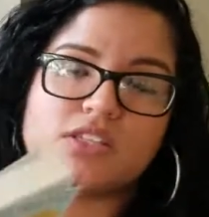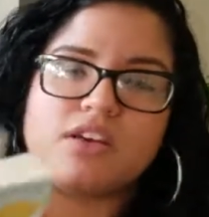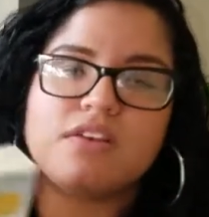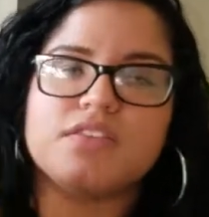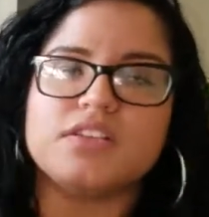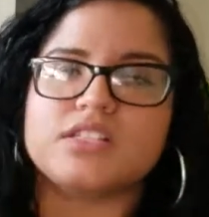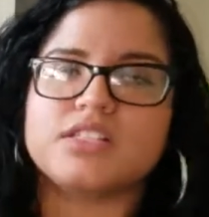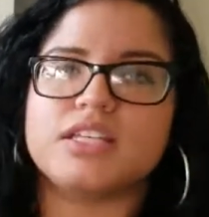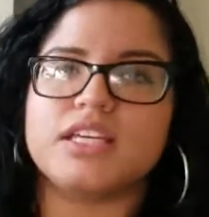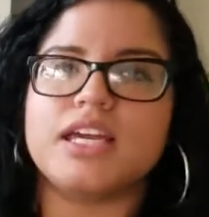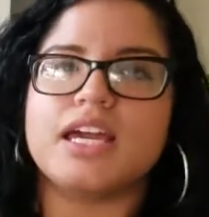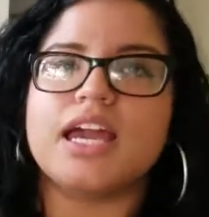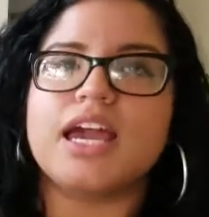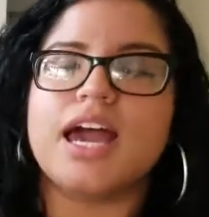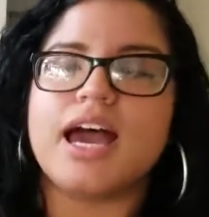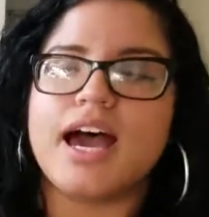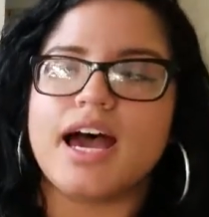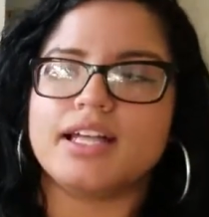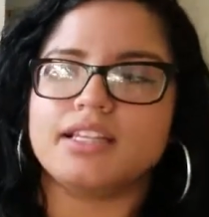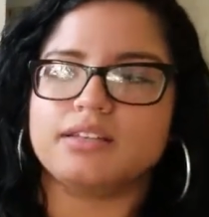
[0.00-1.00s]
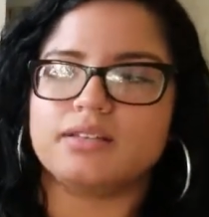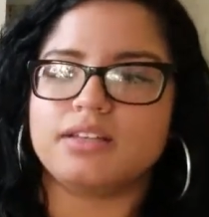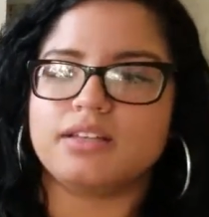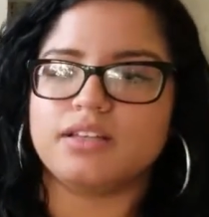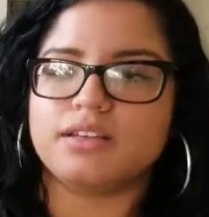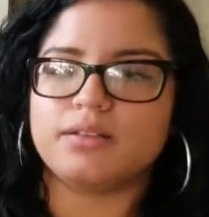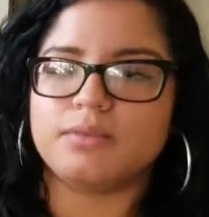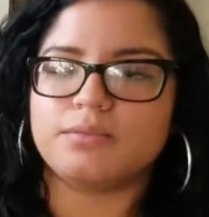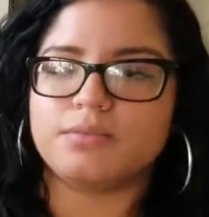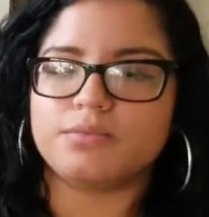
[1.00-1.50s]
Obviously, at
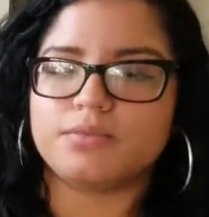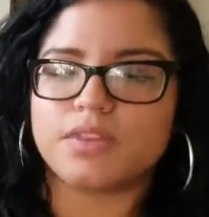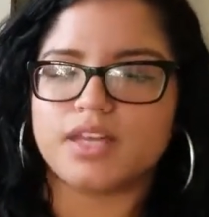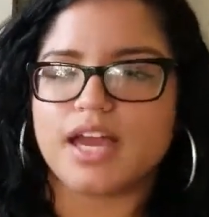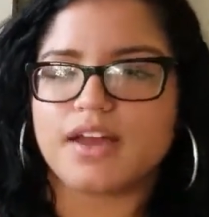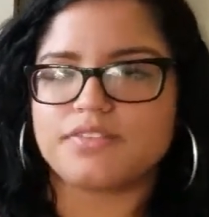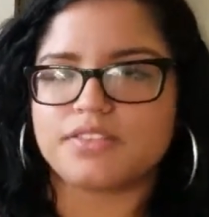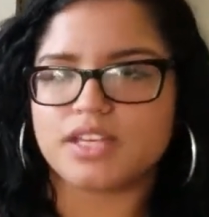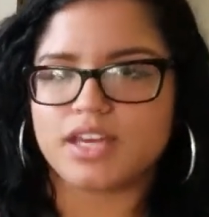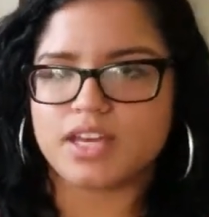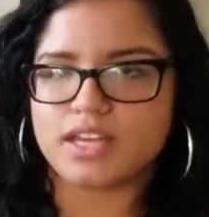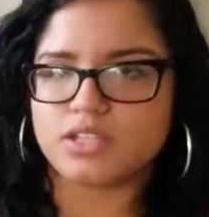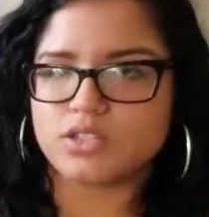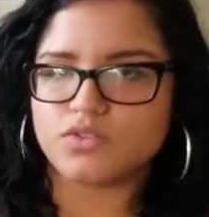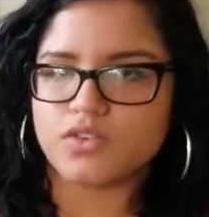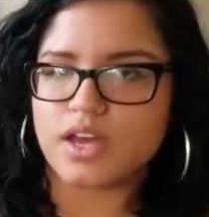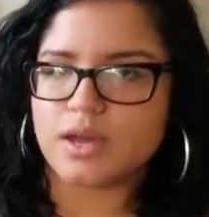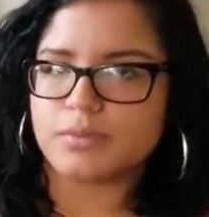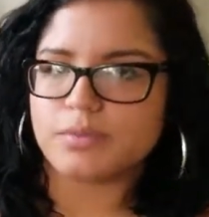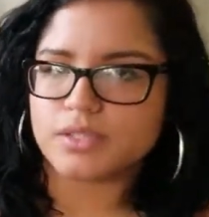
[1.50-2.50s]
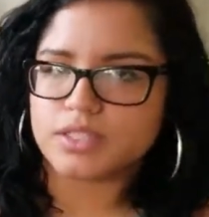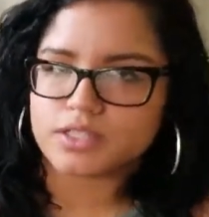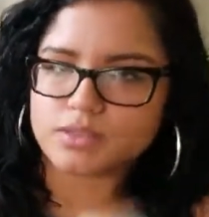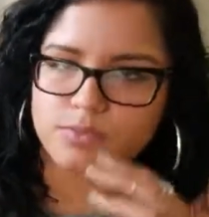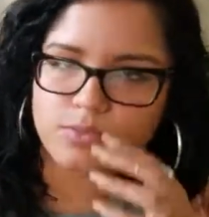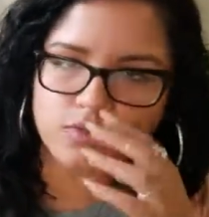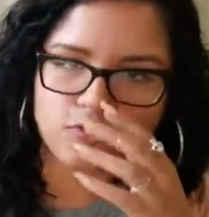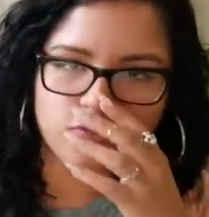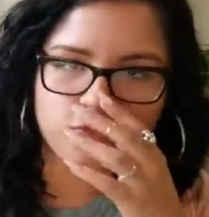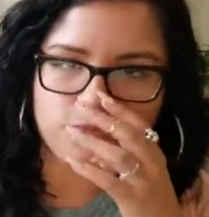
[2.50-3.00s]
the um, they have to get his family's
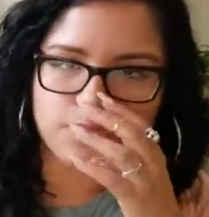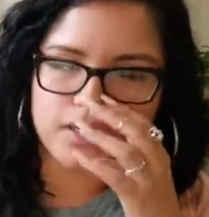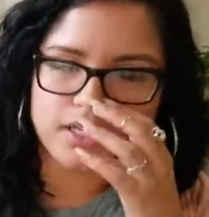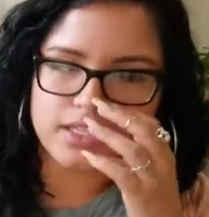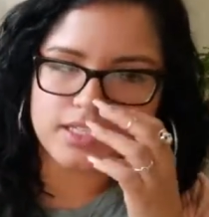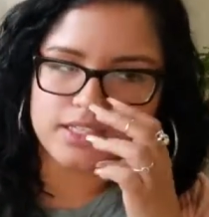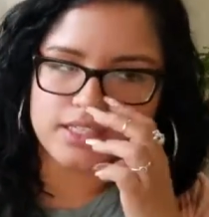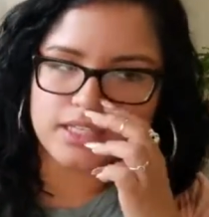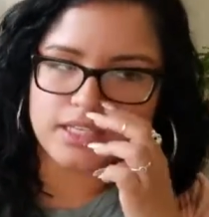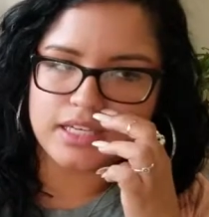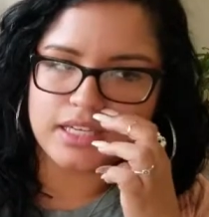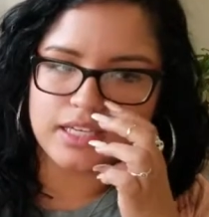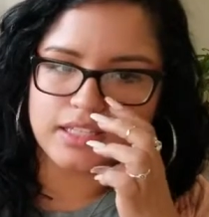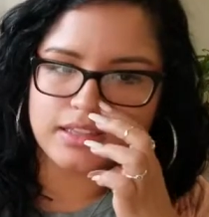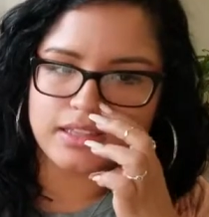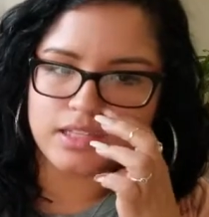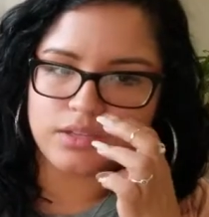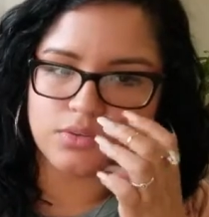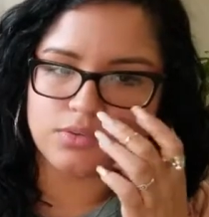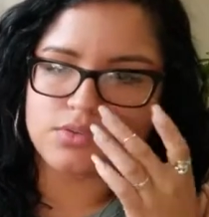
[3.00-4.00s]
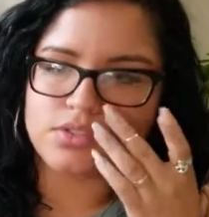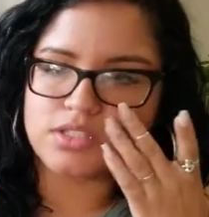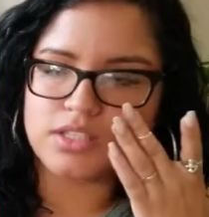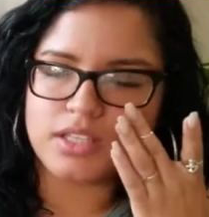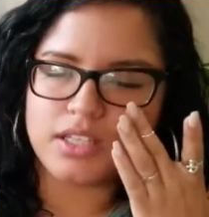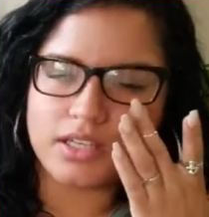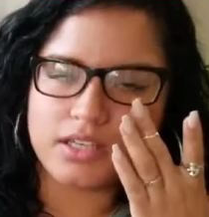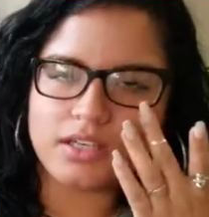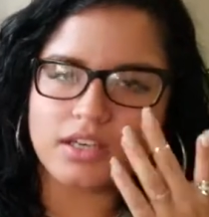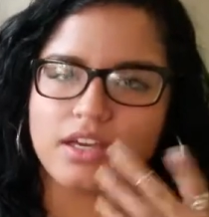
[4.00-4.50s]
approval, because he they don't
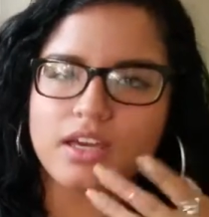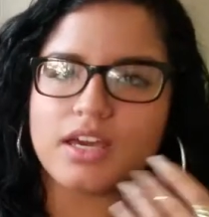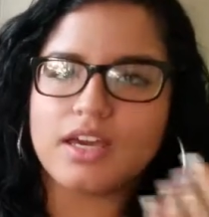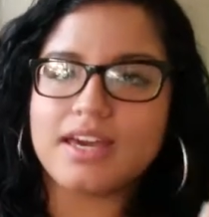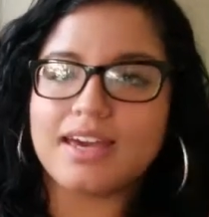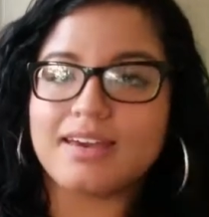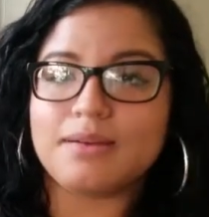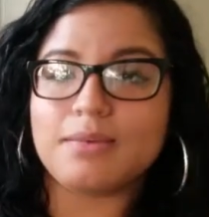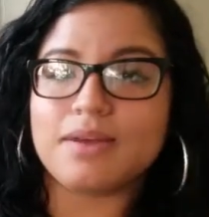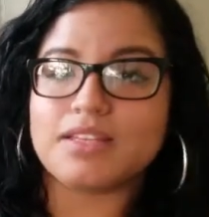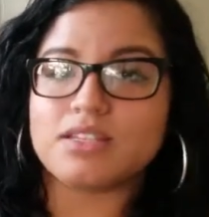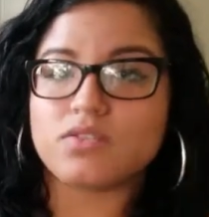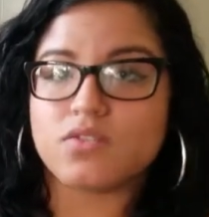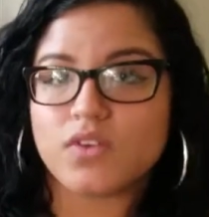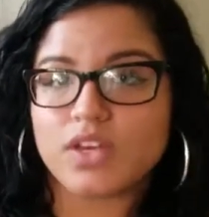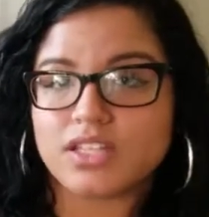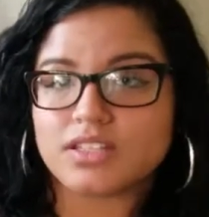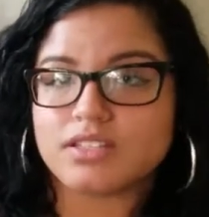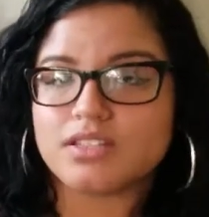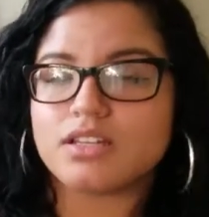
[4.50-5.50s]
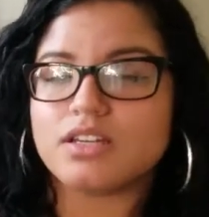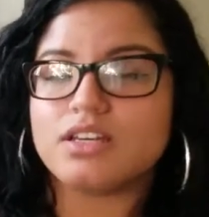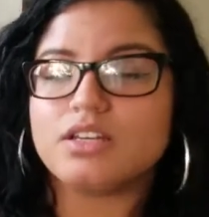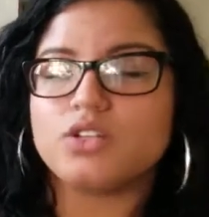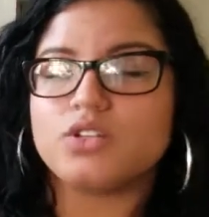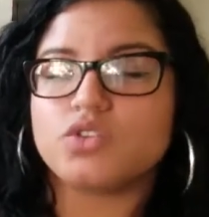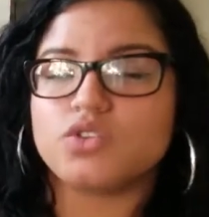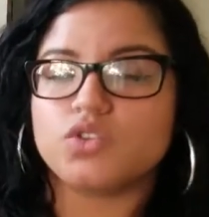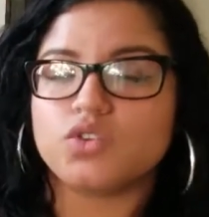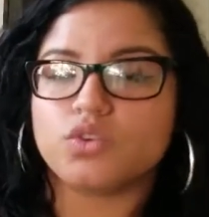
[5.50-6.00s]
see him as fit
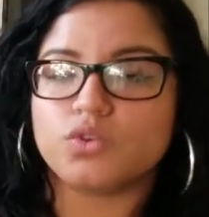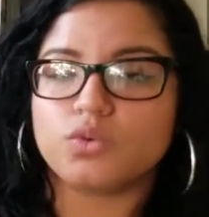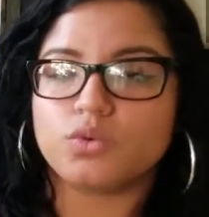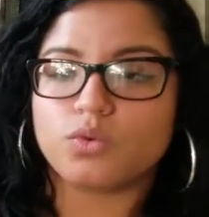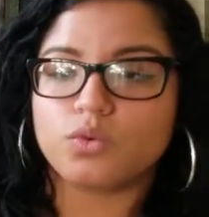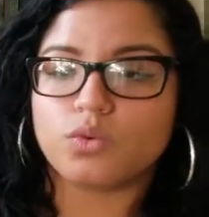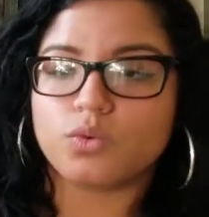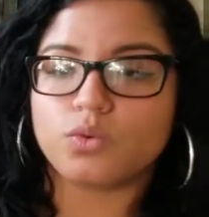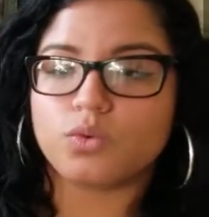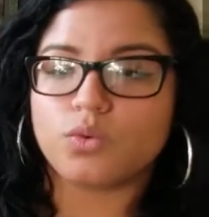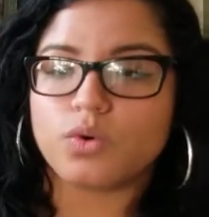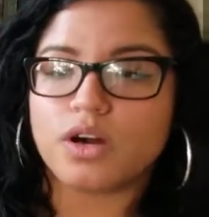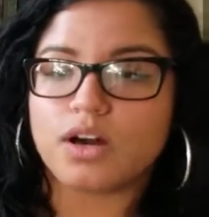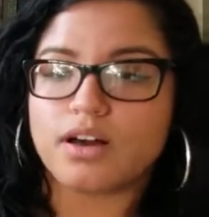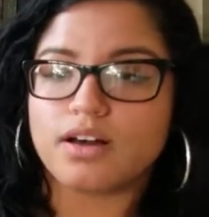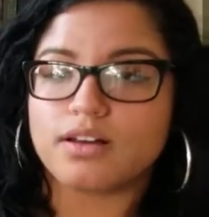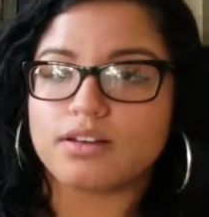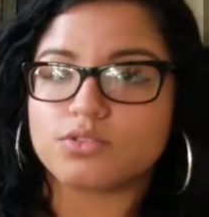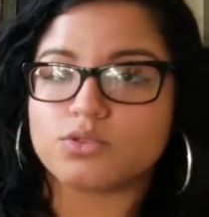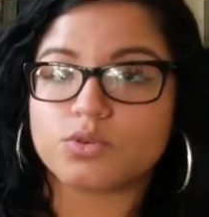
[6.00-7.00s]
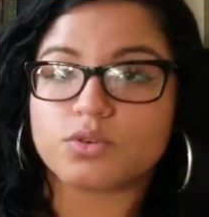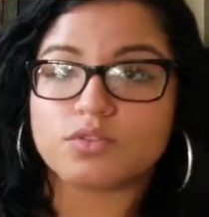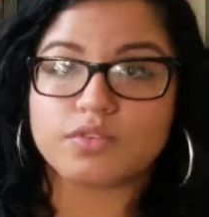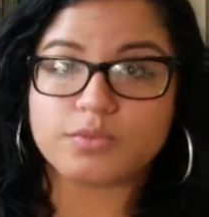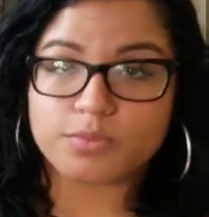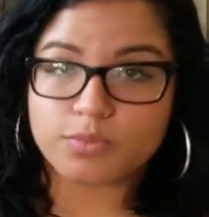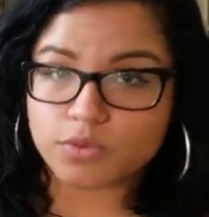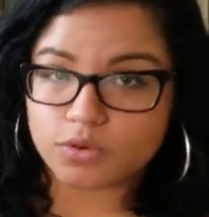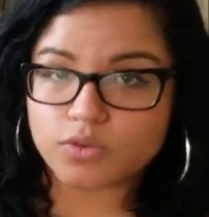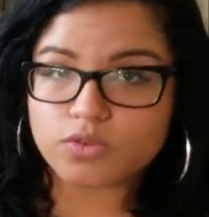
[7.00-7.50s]
to uh, sort of
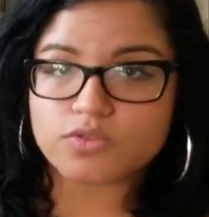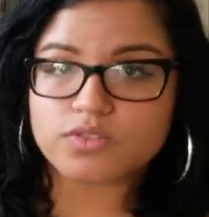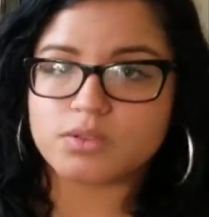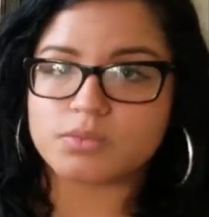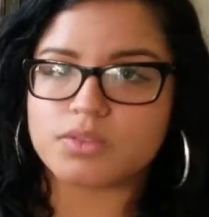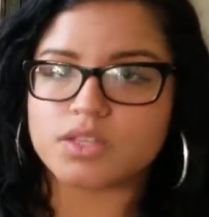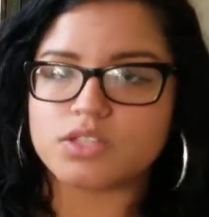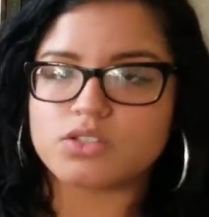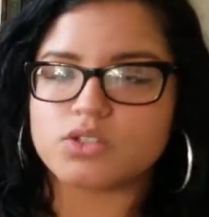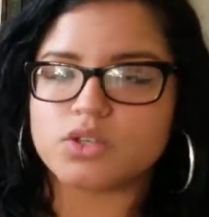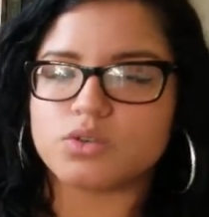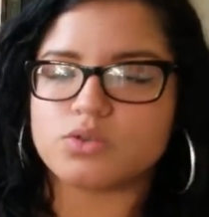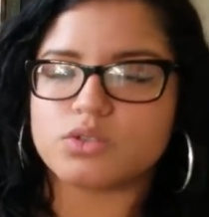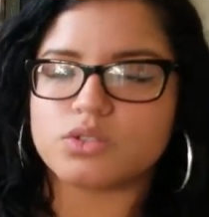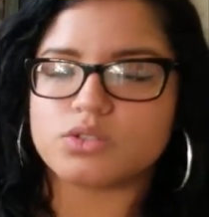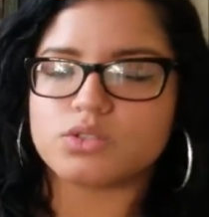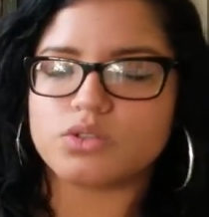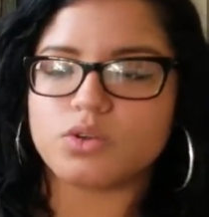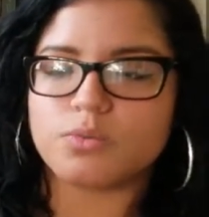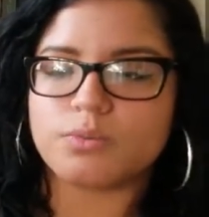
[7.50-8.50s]
approve something so so